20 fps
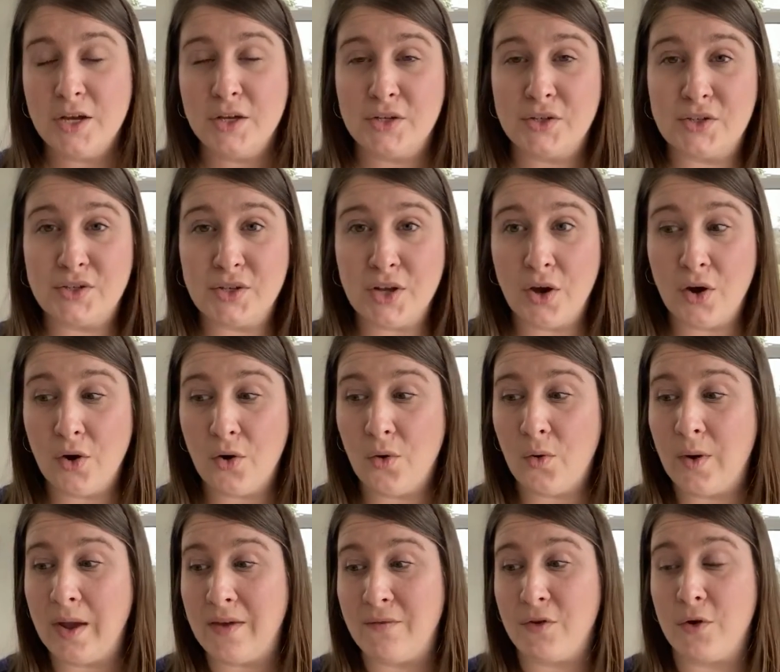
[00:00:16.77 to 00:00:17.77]

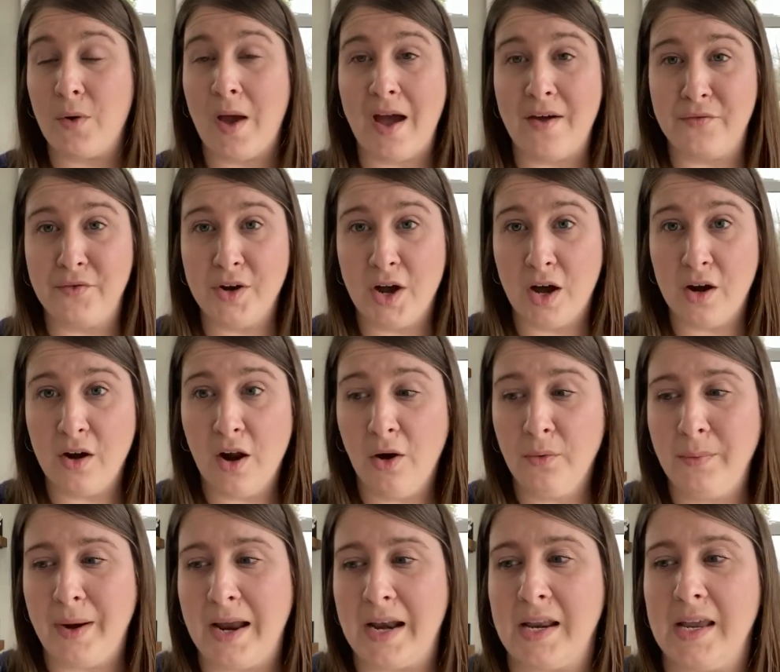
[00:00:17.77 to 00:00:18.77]
So if you have not
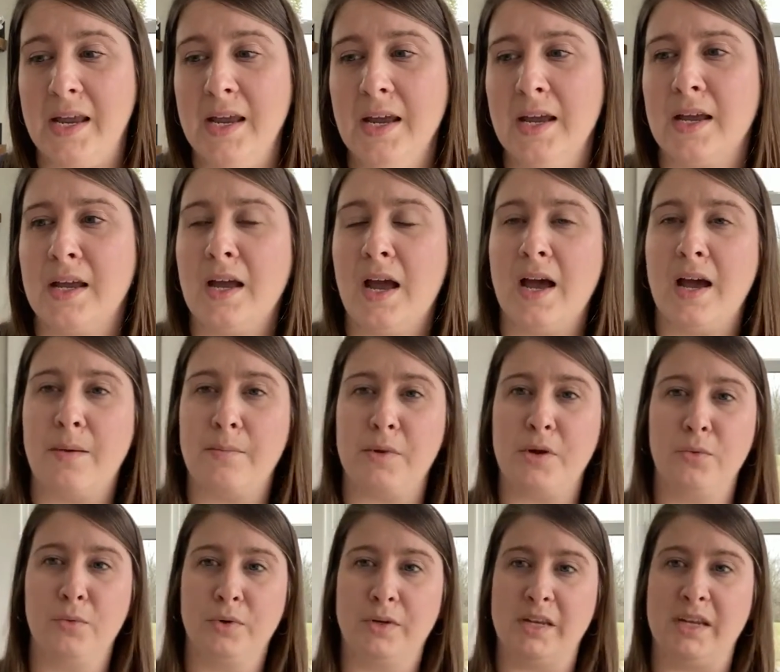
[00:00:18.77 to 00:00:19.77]
already,
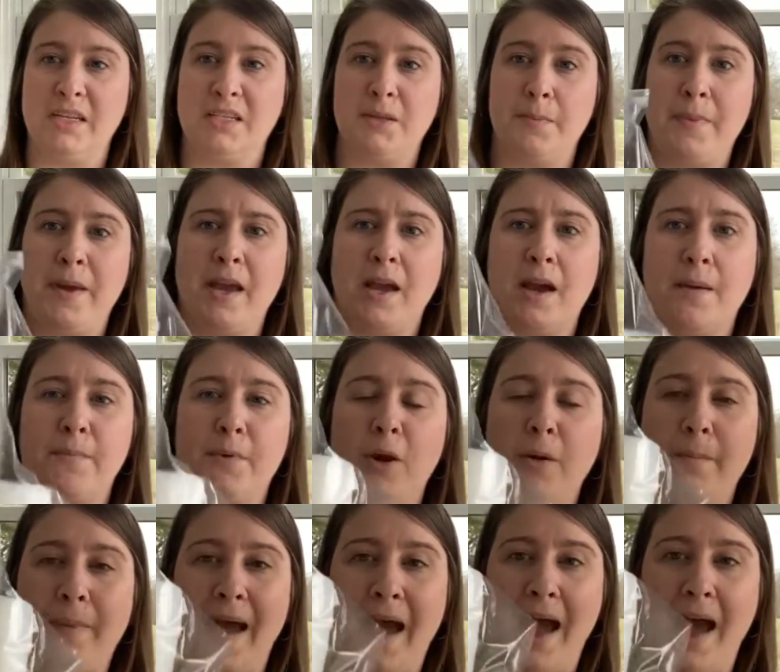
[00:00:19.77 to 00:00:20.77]
you will need to pick up
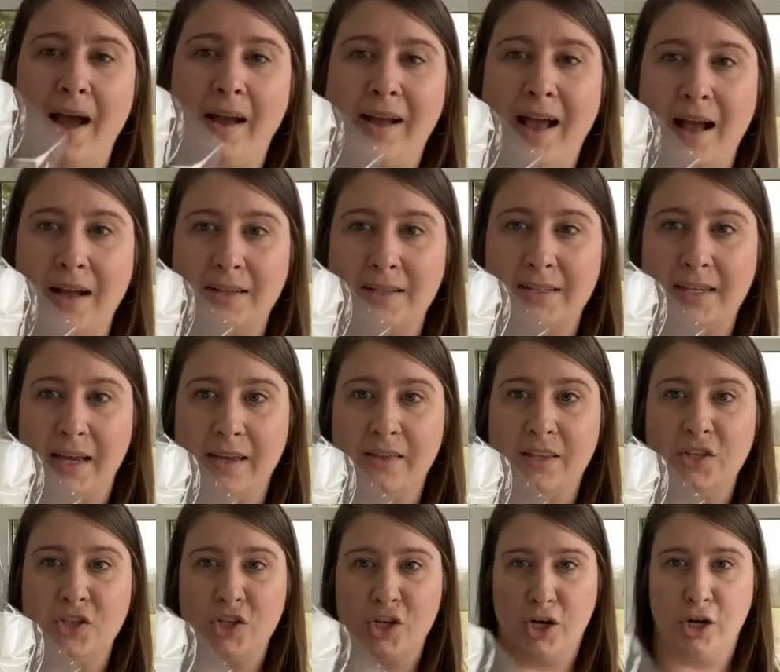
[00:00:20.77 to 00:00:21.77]
your bag outside
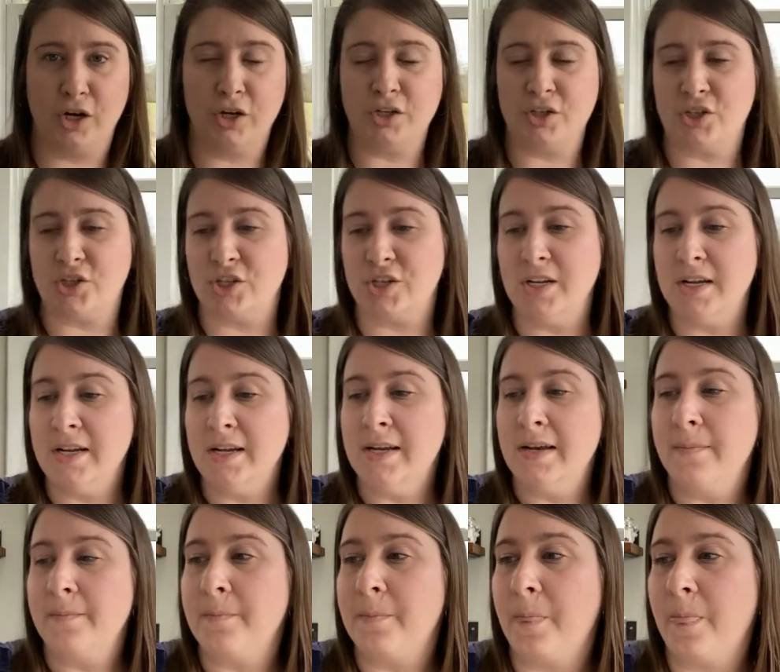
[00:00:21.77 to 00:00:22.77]
the church
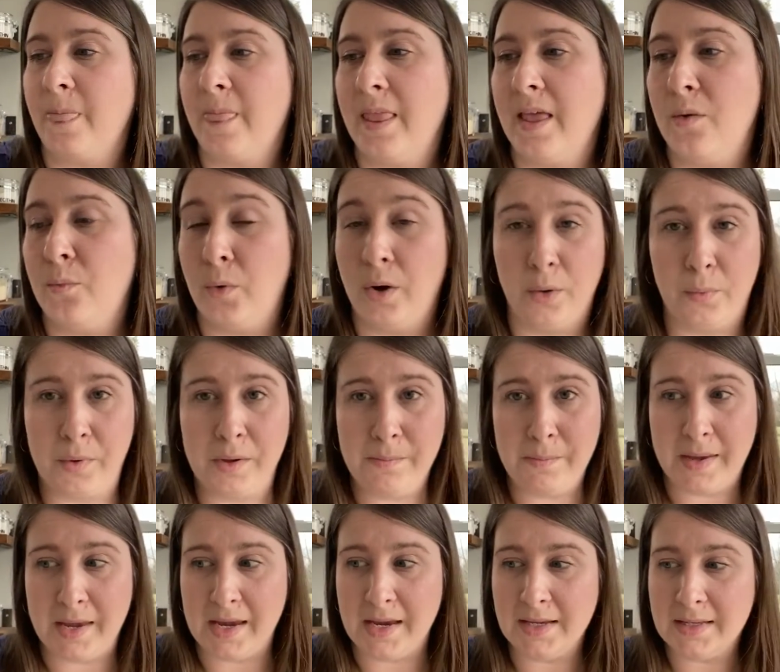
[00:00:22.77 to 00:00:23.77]
where we
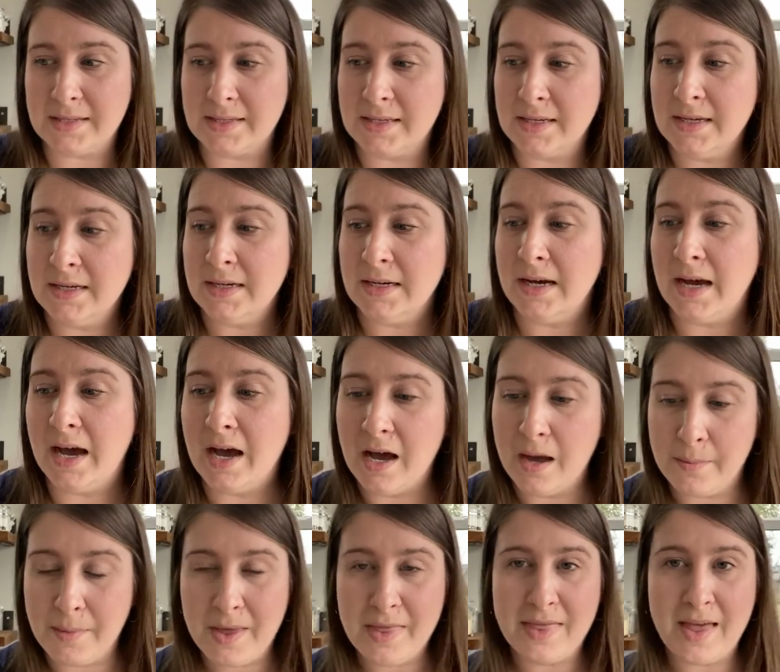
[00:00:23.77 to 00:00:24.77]
meet,
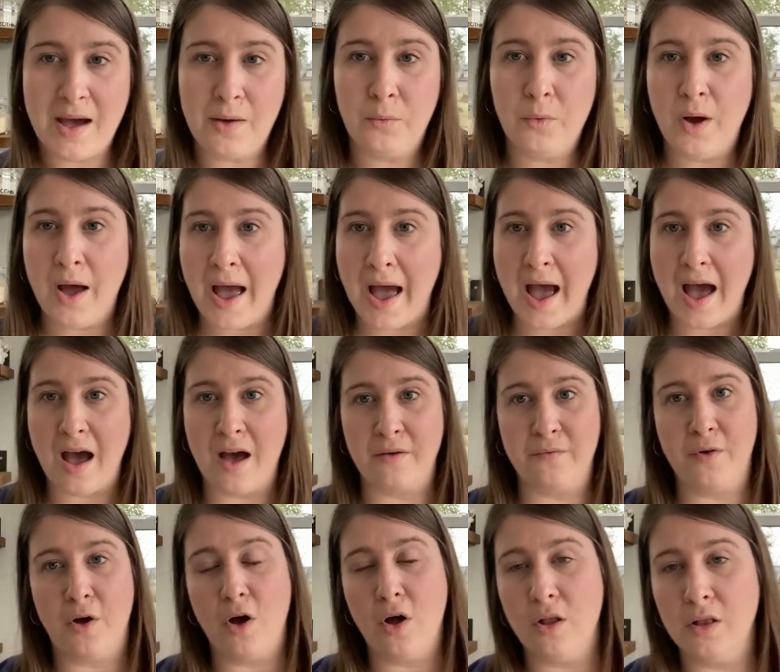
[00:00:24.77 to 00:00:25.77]
and that will
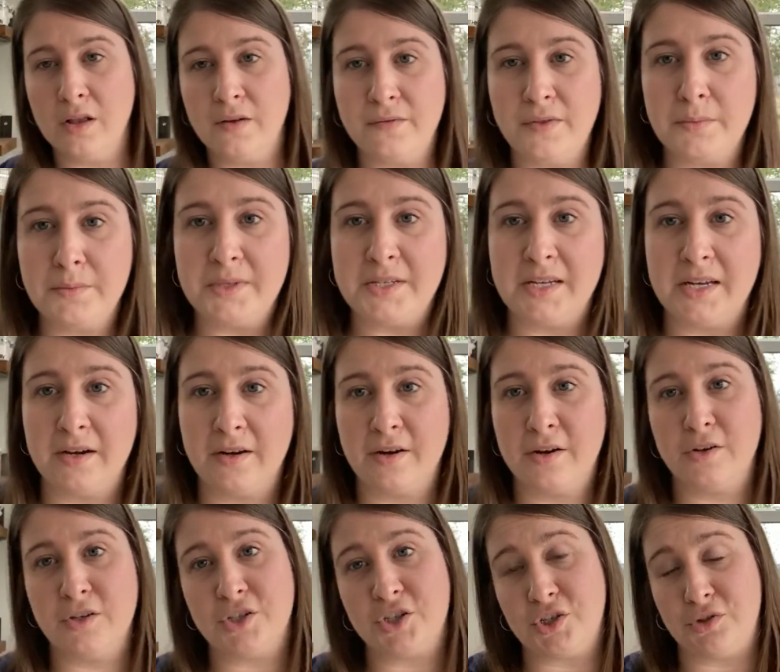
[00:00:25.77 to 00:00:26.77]
have all of the
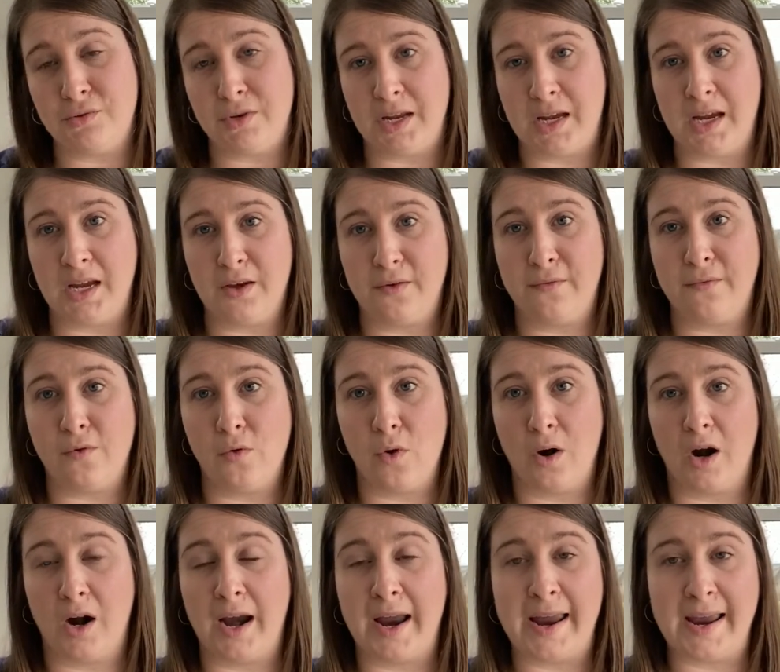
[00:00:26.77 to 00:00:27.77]
materials you need
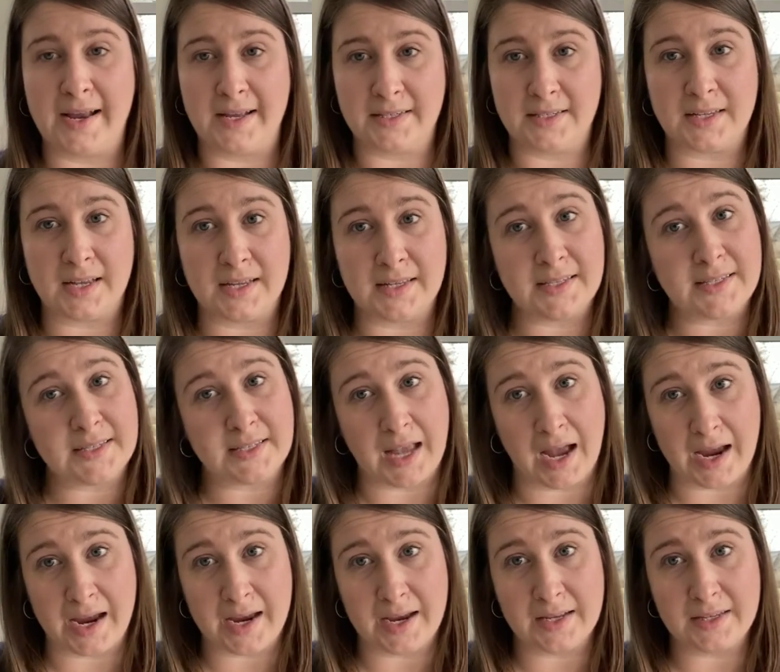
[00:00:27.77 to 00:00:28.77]
for hands-on
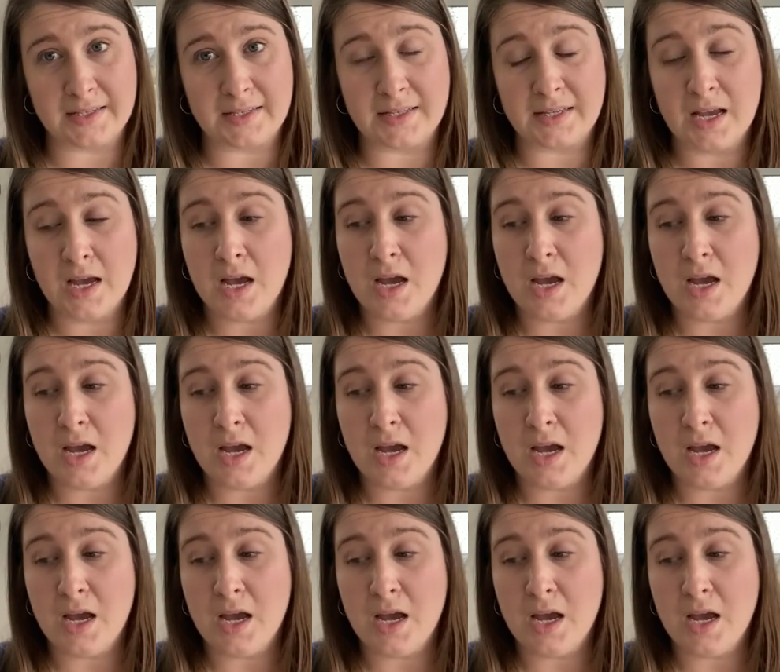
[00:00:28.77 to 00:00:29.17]
science.